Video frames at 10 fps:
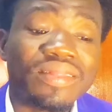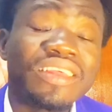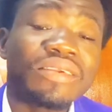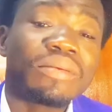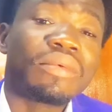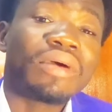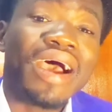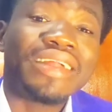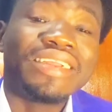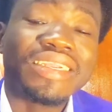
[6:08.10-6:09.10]
teach
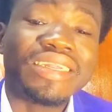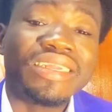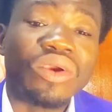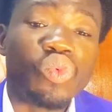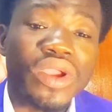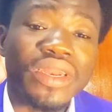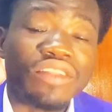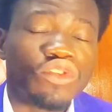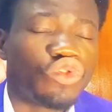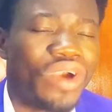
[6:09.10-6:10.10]
addition in a way
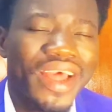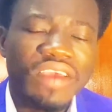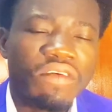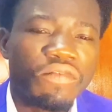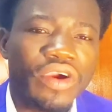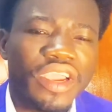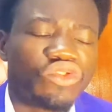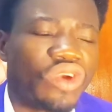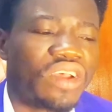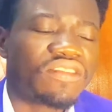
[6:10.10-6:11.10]
that you can never forget. You
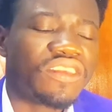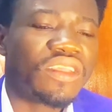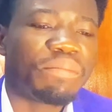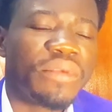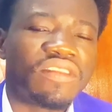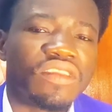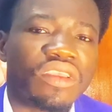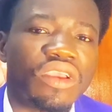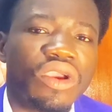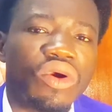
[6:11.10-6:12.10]
can teach the basic
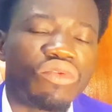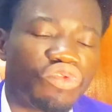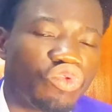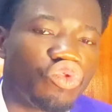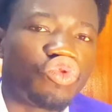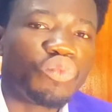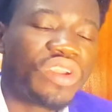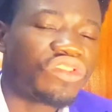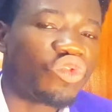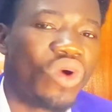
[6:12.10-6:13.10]
to
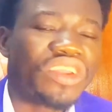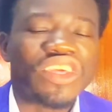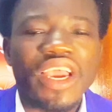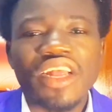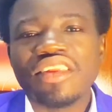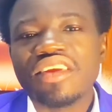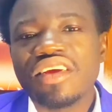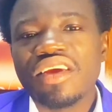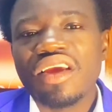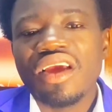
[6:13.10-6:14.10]
basic 1 child
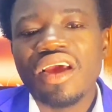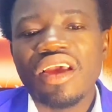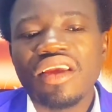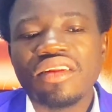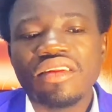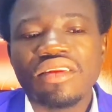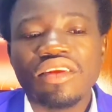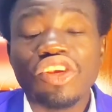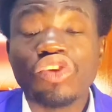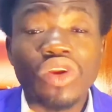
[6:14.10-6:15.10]
and
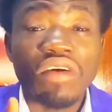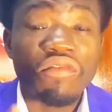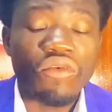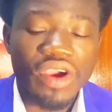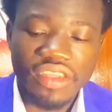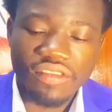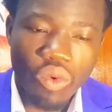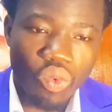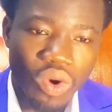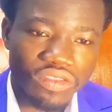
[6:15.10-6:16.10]
she will never forget
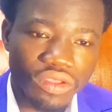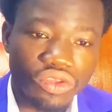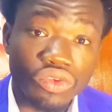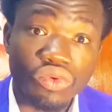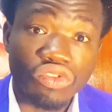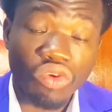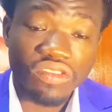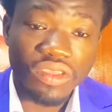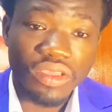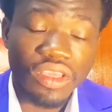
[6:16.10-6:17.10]
what you taught
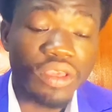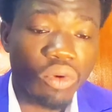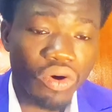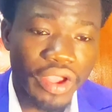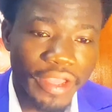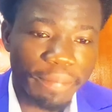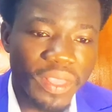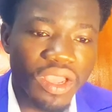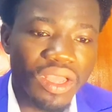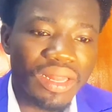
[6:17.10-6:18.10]
him or her.
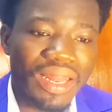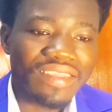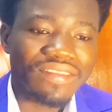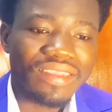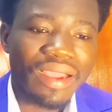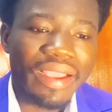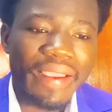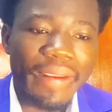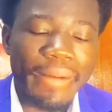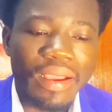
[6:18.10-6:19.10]
Let's
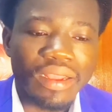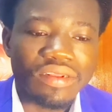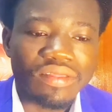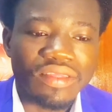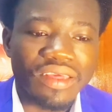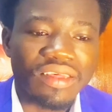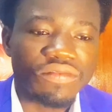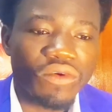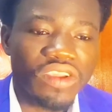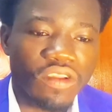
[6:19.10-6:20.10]
take this
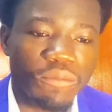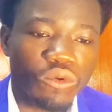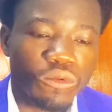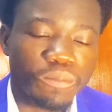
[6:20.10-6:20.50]
for example.